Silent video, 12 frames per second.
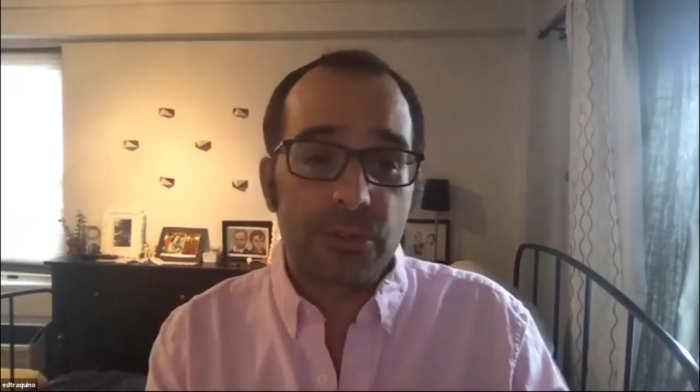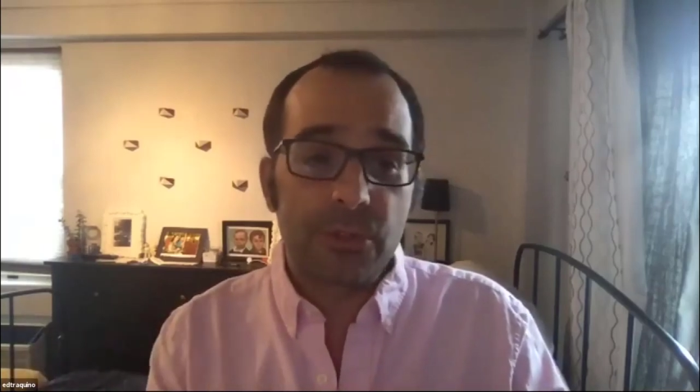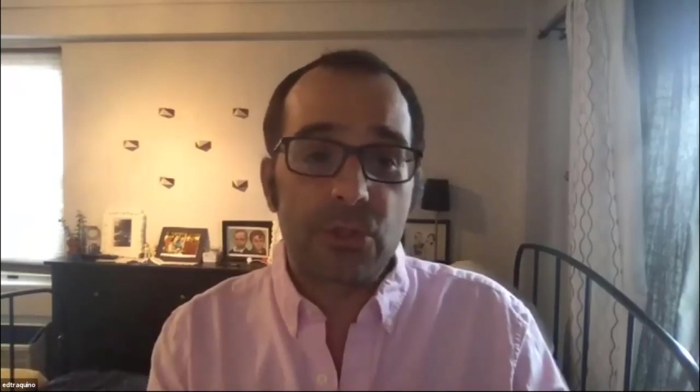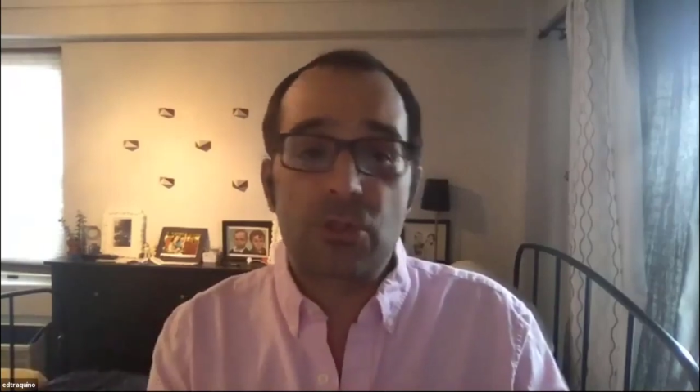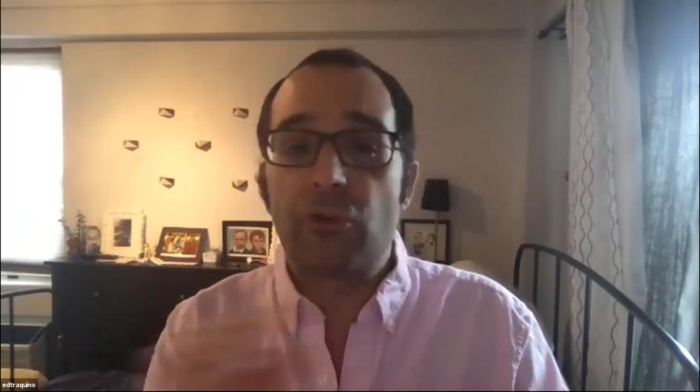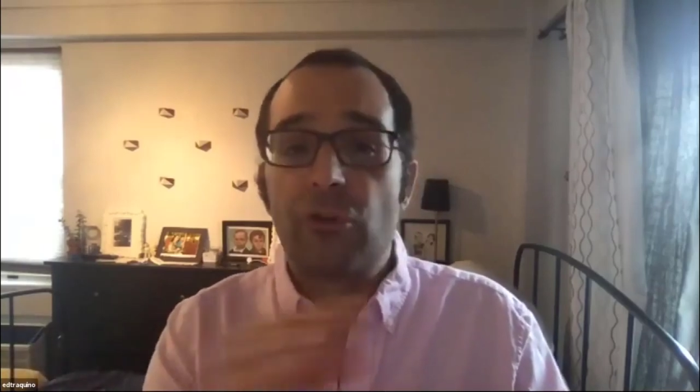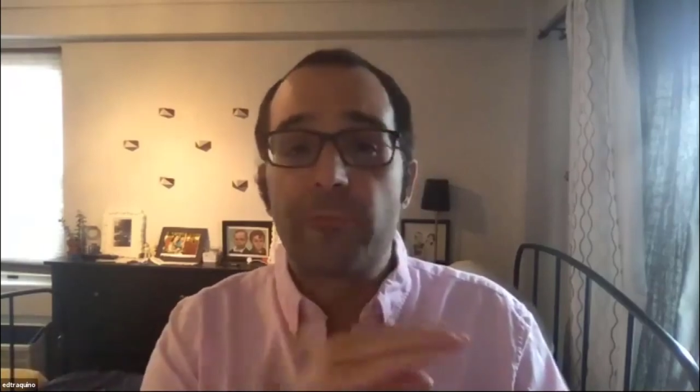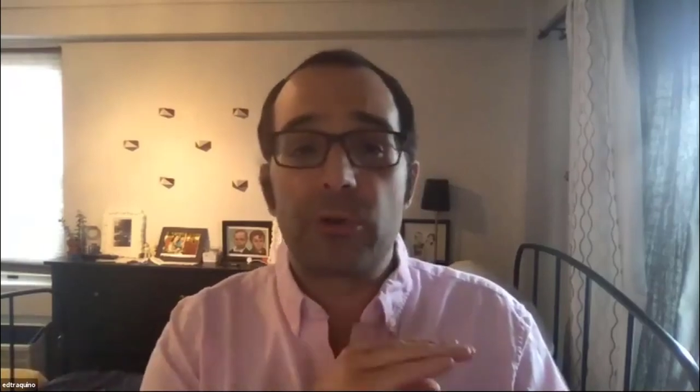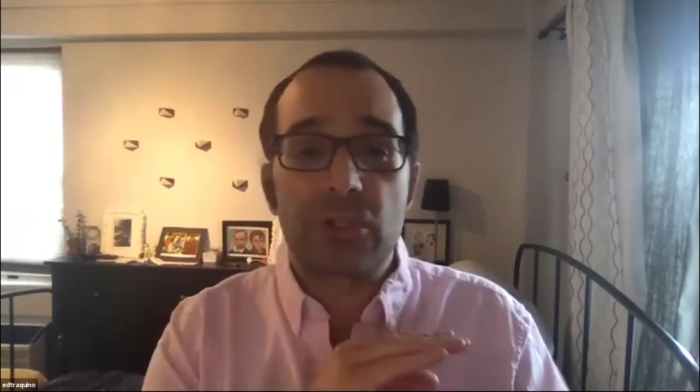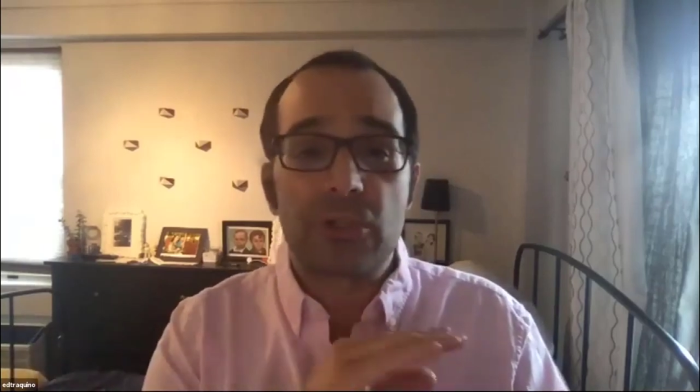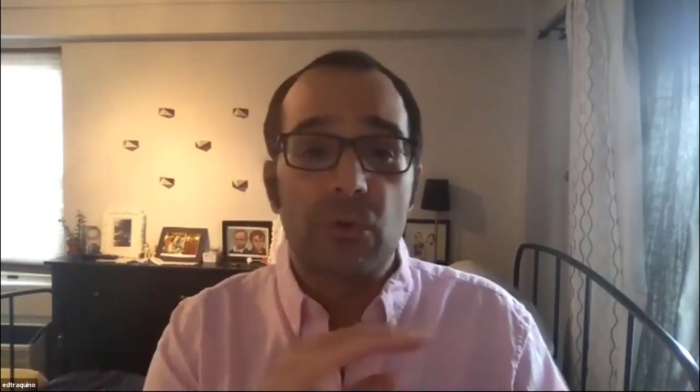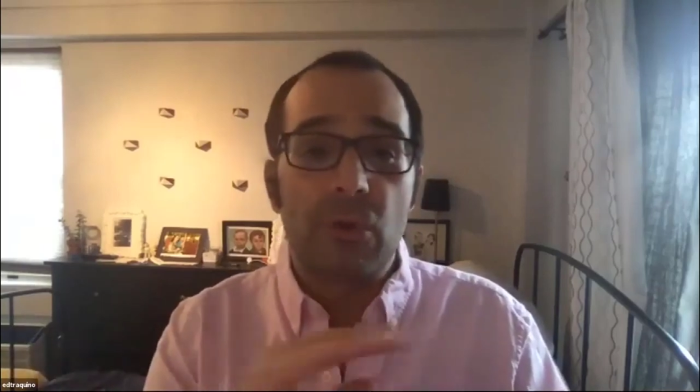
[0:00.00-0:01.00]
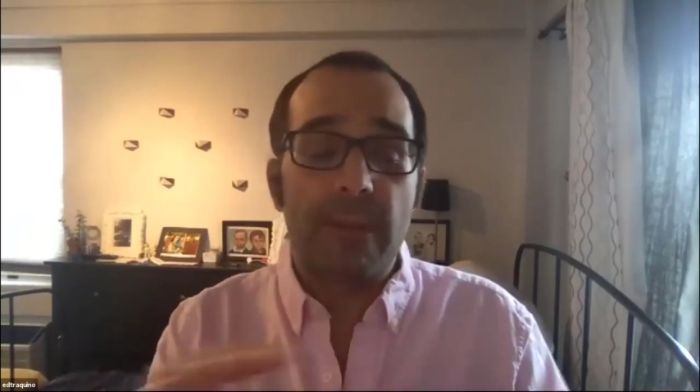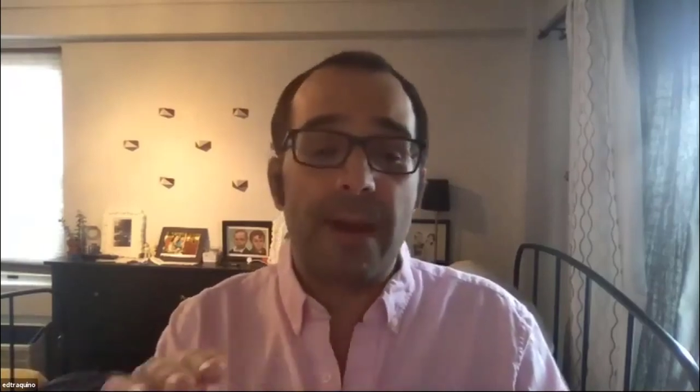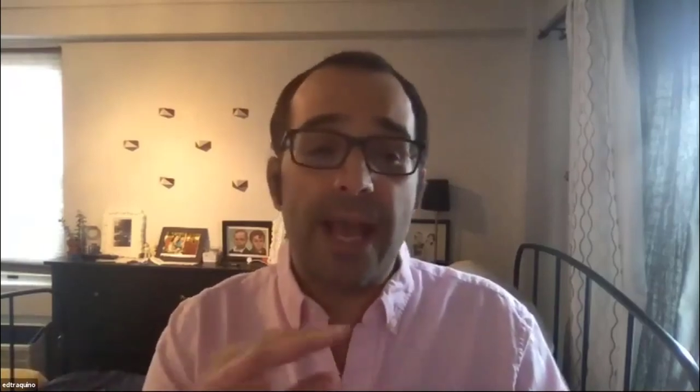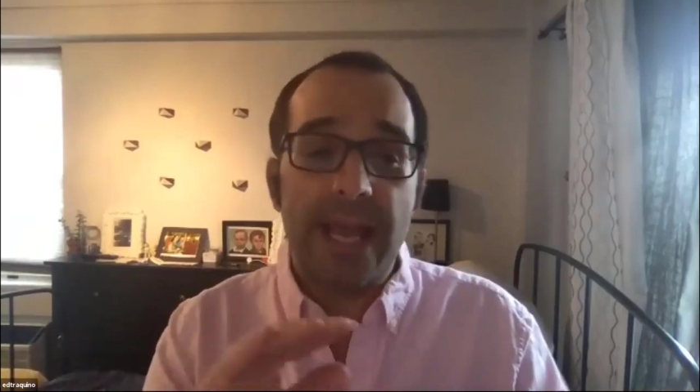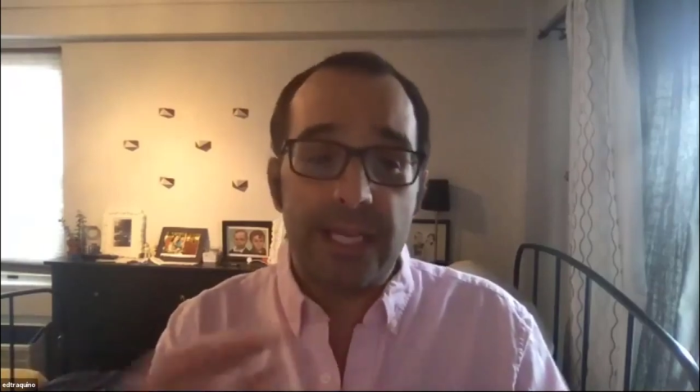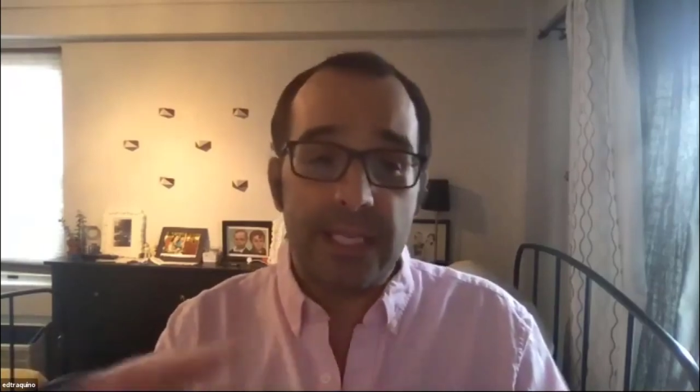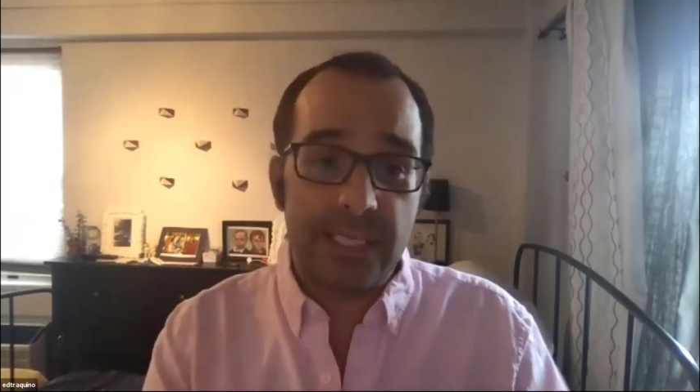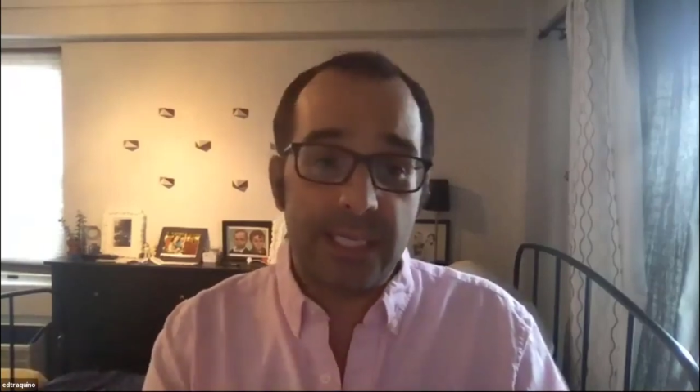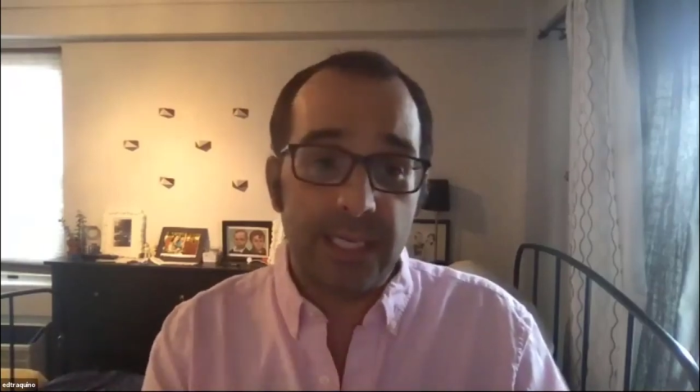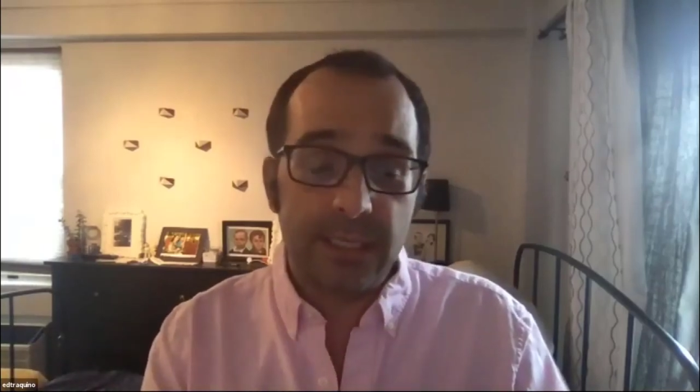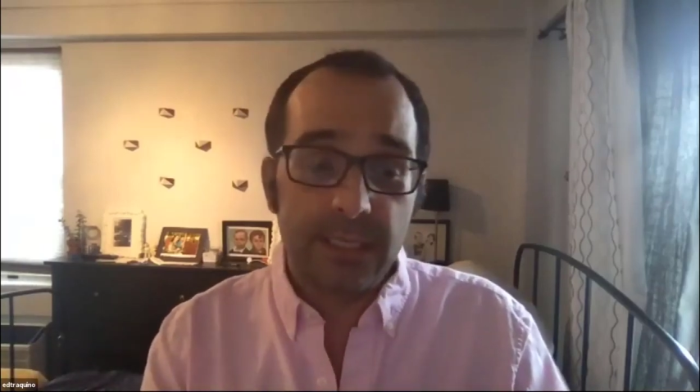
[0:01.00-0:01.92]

because storyboards is all about editing.